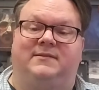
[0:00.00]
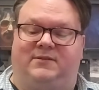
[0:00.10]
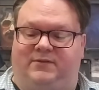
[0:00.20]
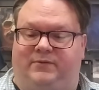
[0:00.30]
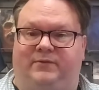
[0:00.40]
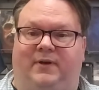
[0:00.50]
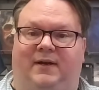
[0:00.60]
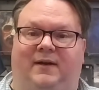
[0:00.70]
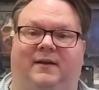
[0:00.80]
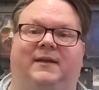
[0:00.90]
to
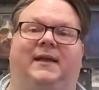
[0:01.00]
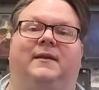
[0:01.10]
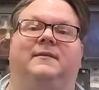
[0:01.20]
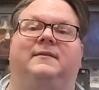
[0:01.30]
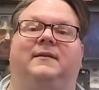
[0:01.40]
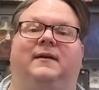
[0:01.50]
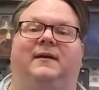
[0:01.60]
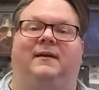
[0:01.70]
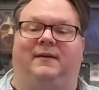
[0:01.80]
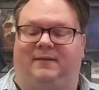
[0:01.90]
uh, get
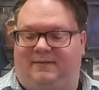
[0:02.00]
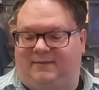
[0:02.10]
uh,